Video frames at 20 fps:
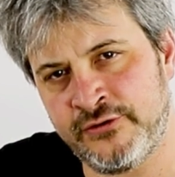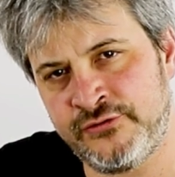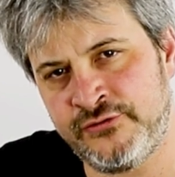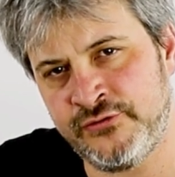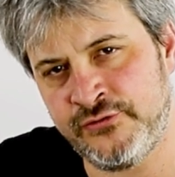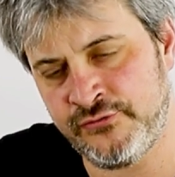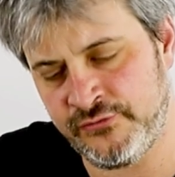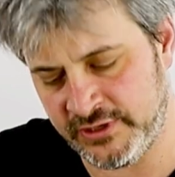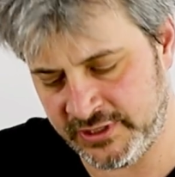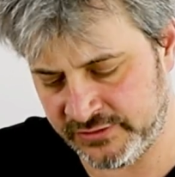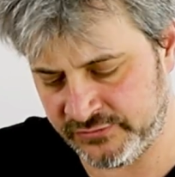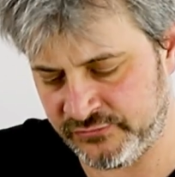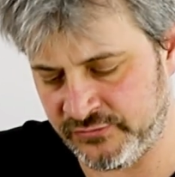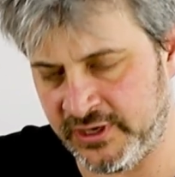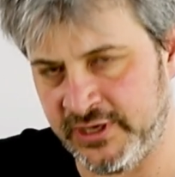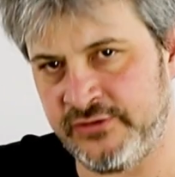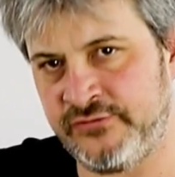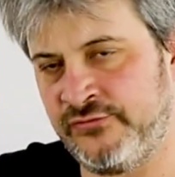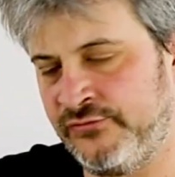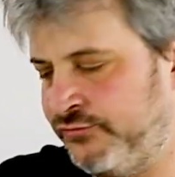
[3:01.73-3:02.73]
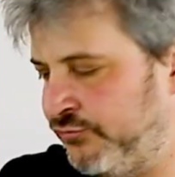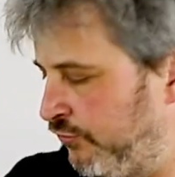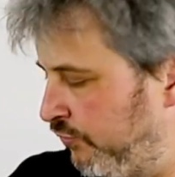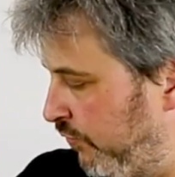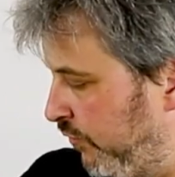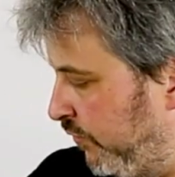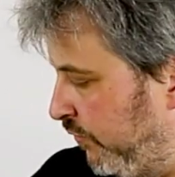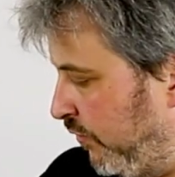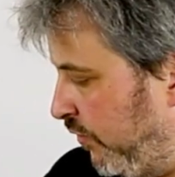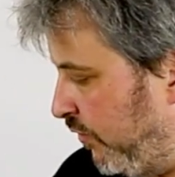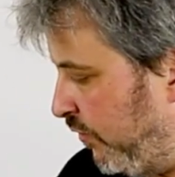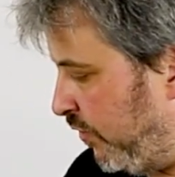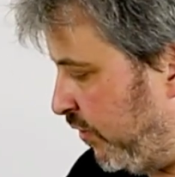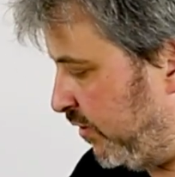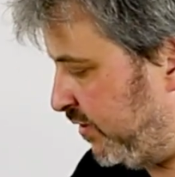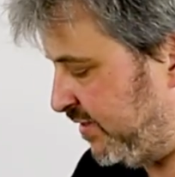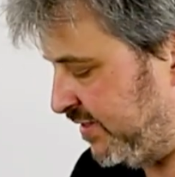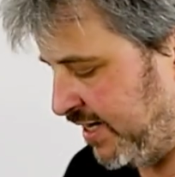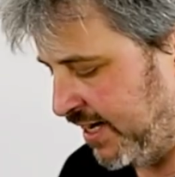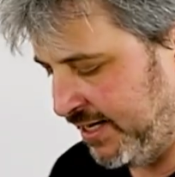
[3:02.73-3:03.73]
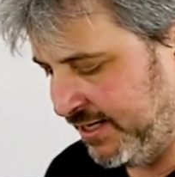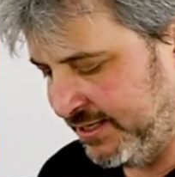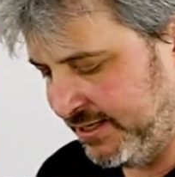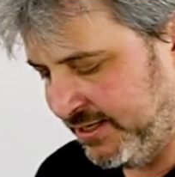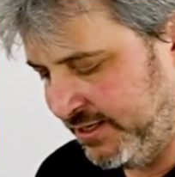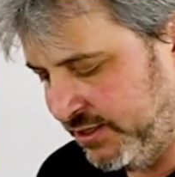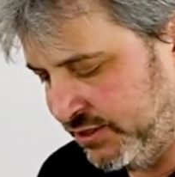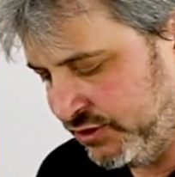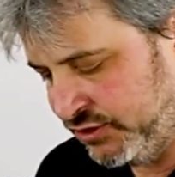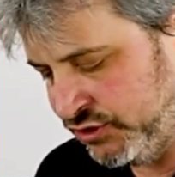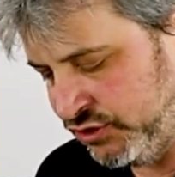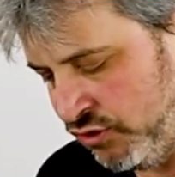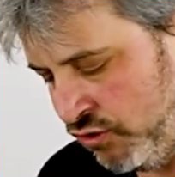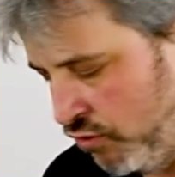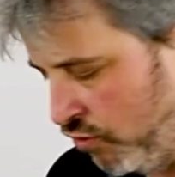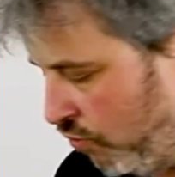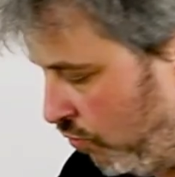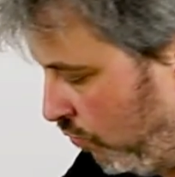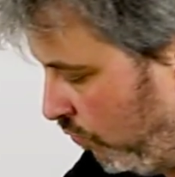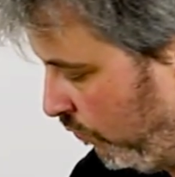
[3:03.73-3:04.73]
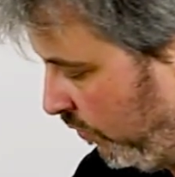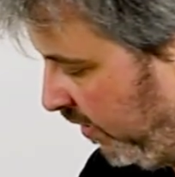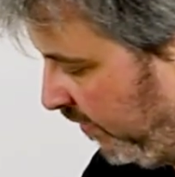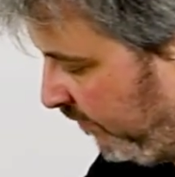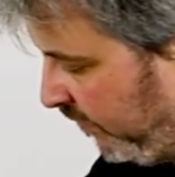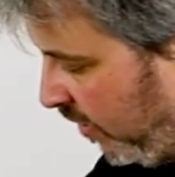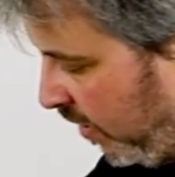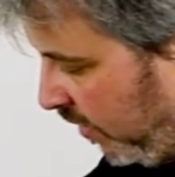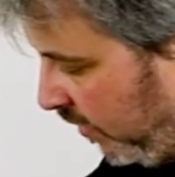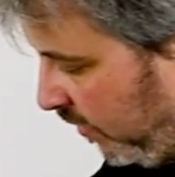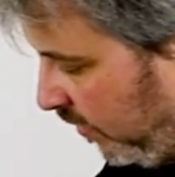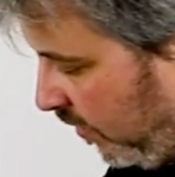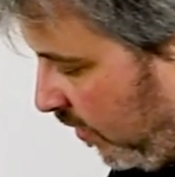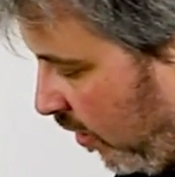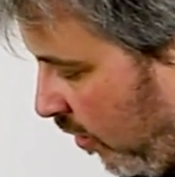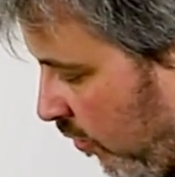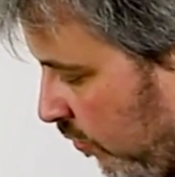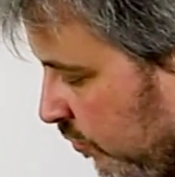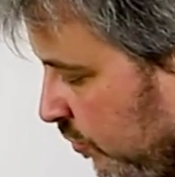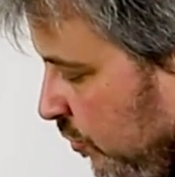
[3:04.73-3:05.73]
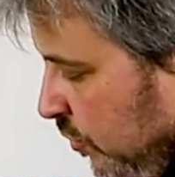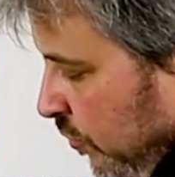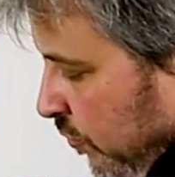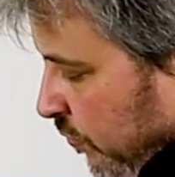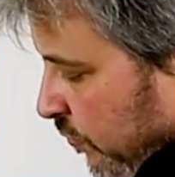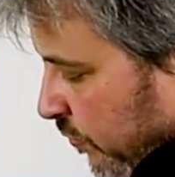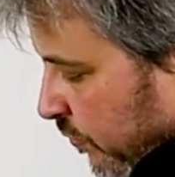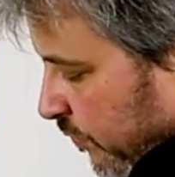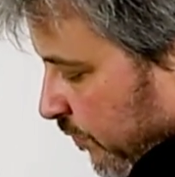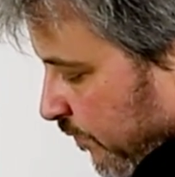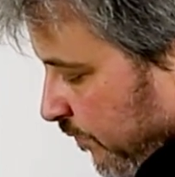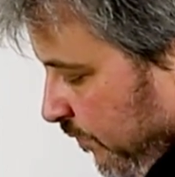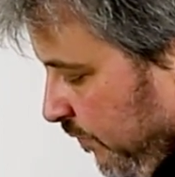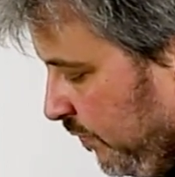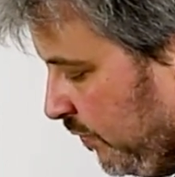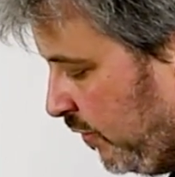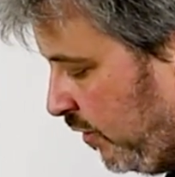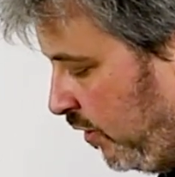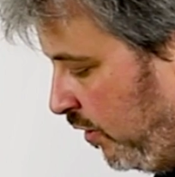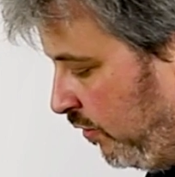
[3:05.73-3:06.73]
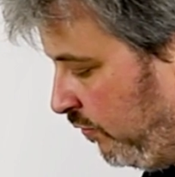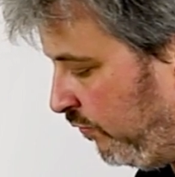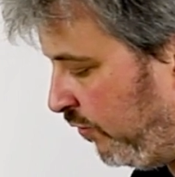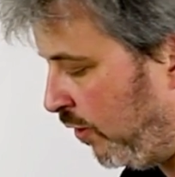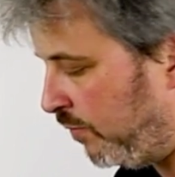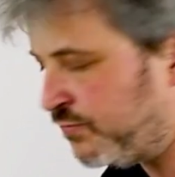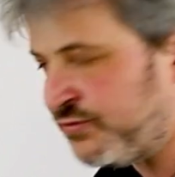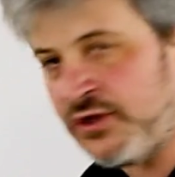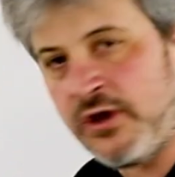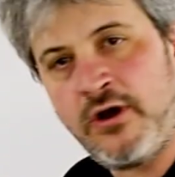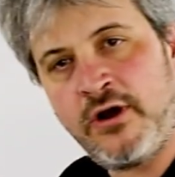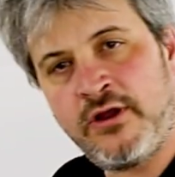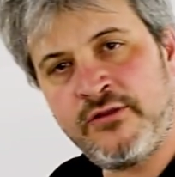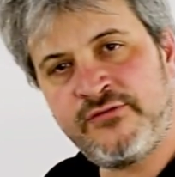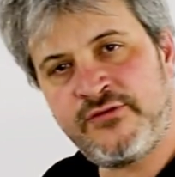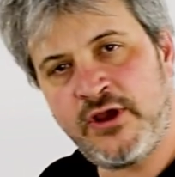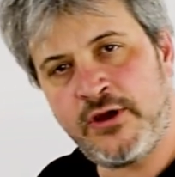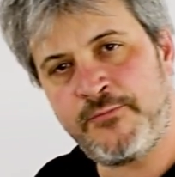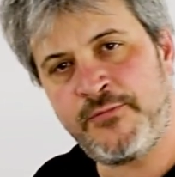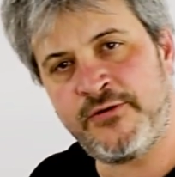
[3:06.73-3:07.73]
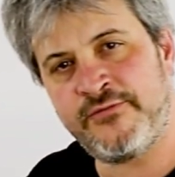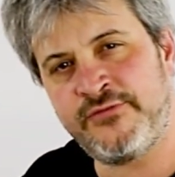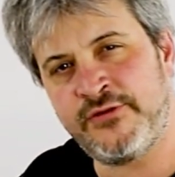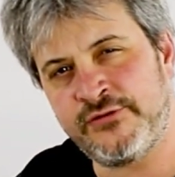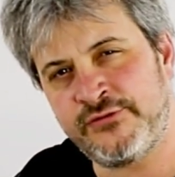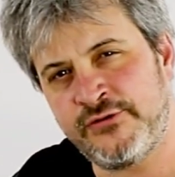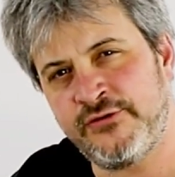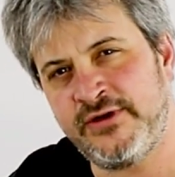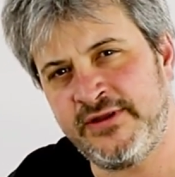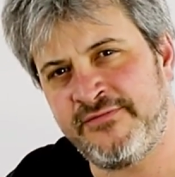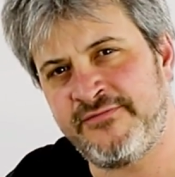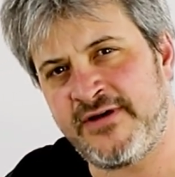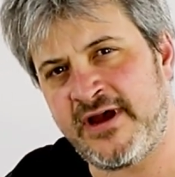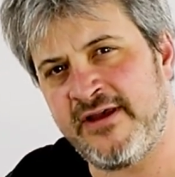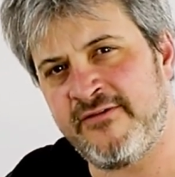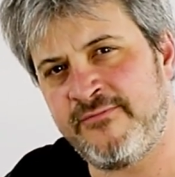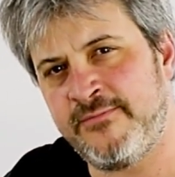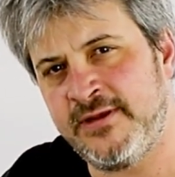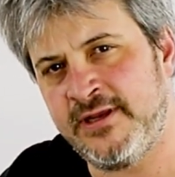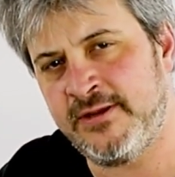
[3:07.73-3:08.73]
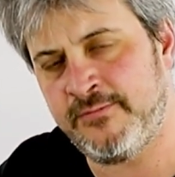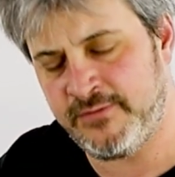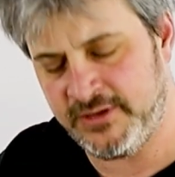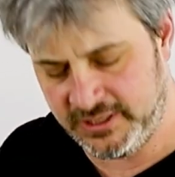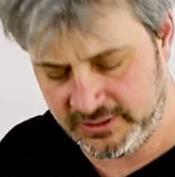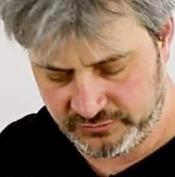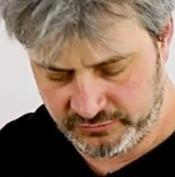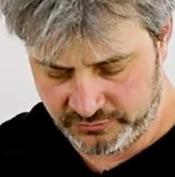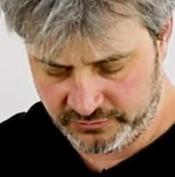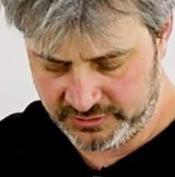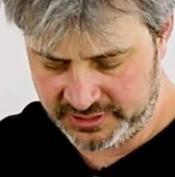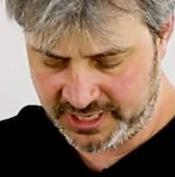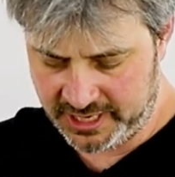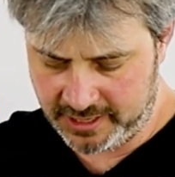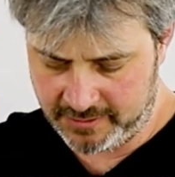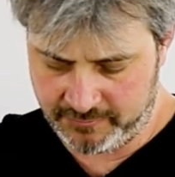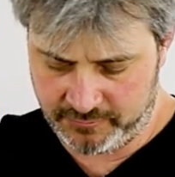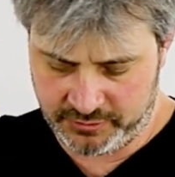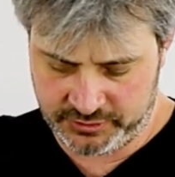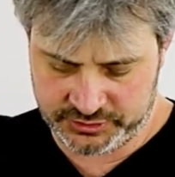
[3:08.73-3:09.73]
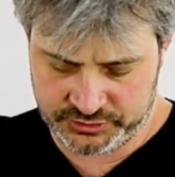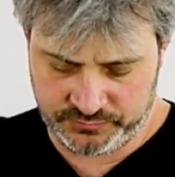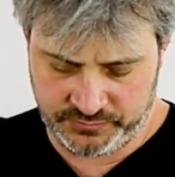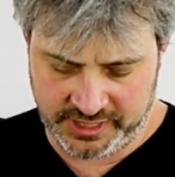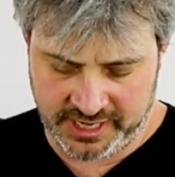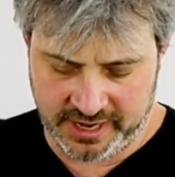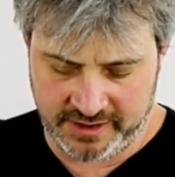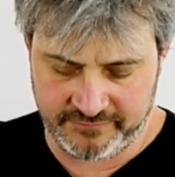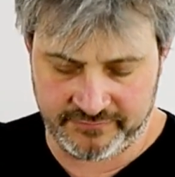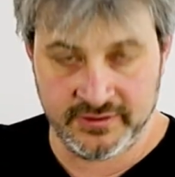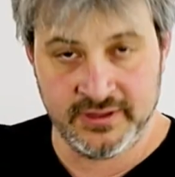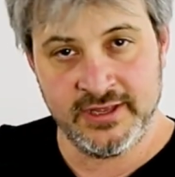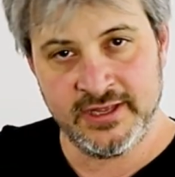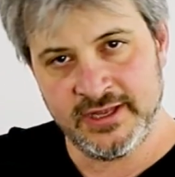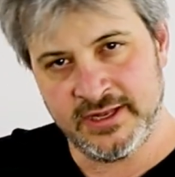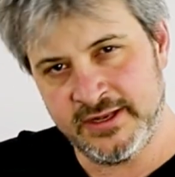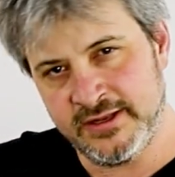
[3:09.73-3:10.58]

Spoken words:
do and try to do it on our side. So we've got also on top of the 35 millimeter cameras, we have